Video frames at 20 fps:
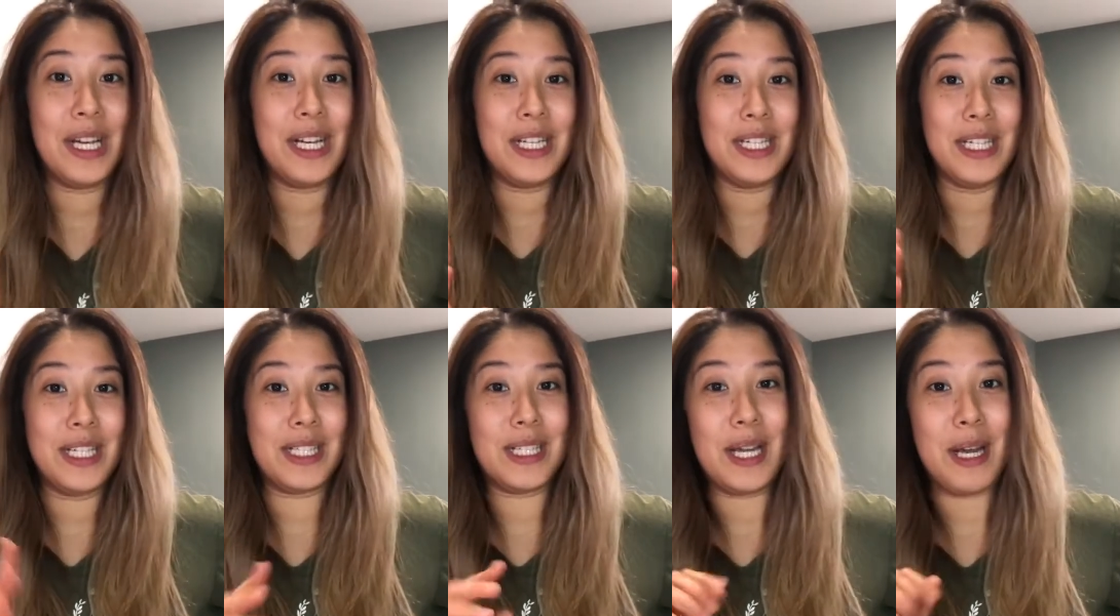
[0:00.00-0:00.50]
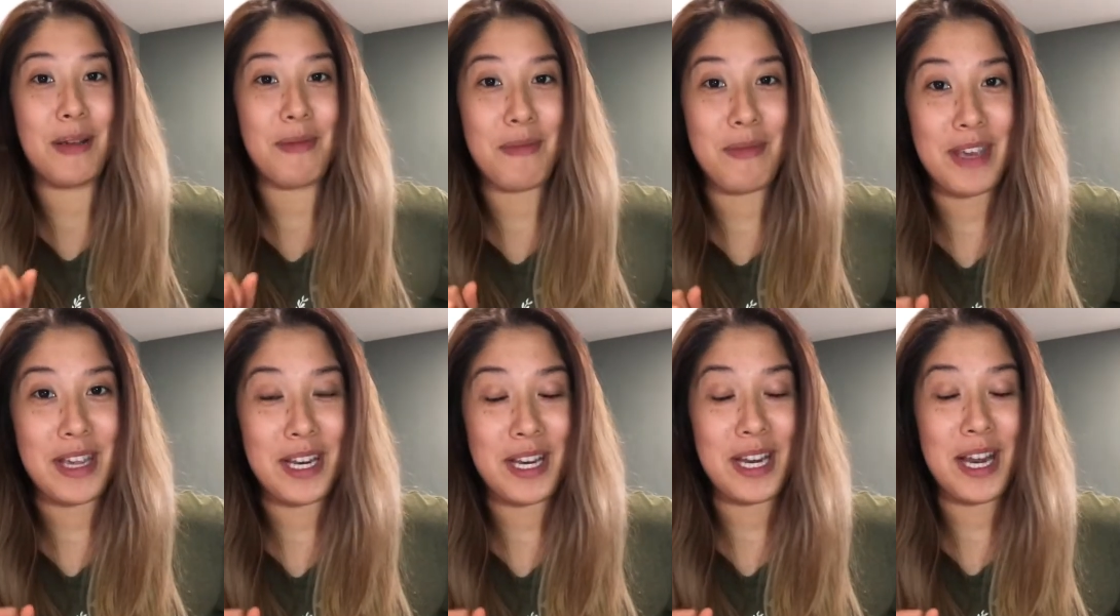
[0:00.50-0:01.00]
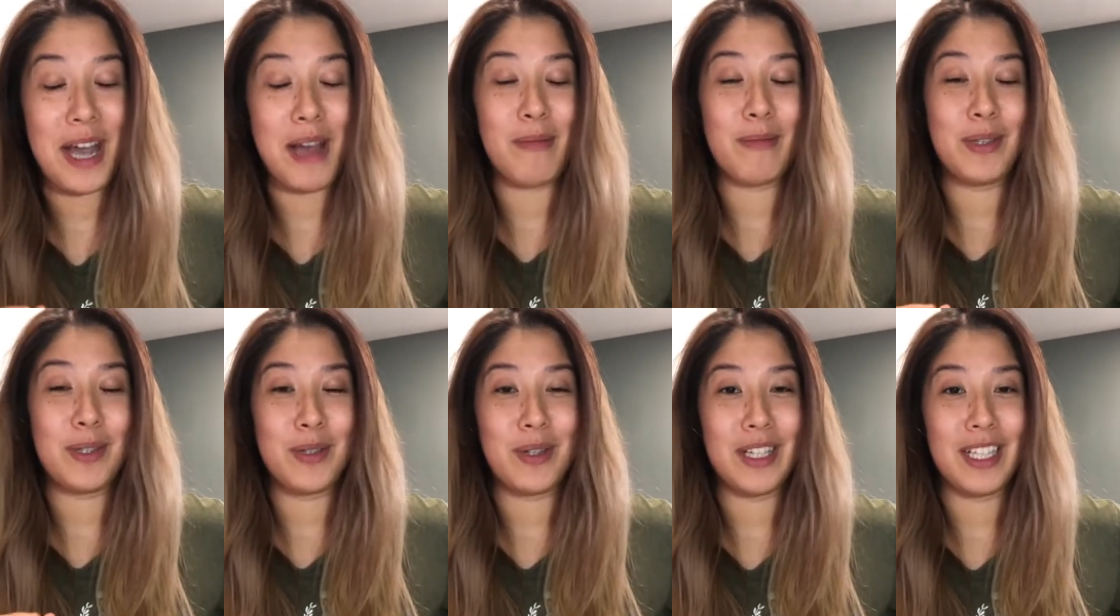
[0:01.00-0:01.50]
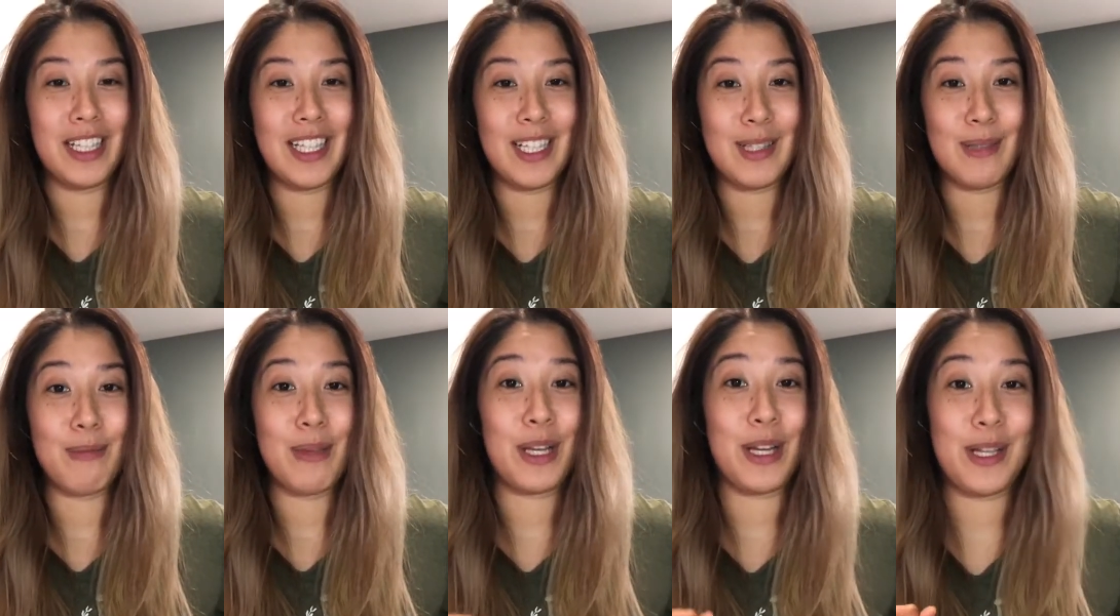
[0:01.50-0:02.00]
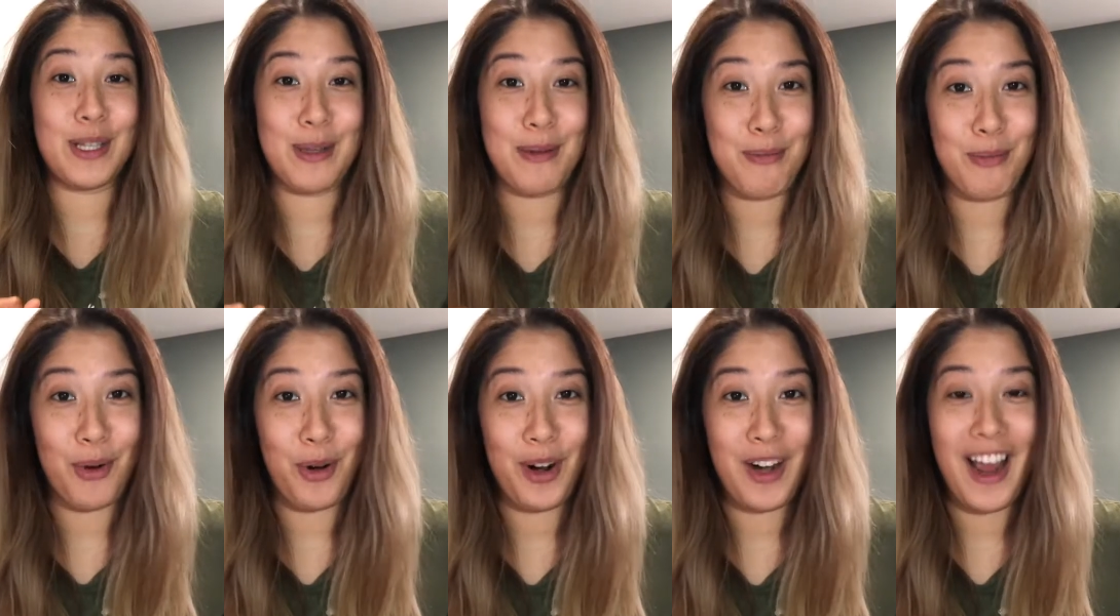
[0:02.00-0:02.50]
does not mean I'm doing this because I'm bored.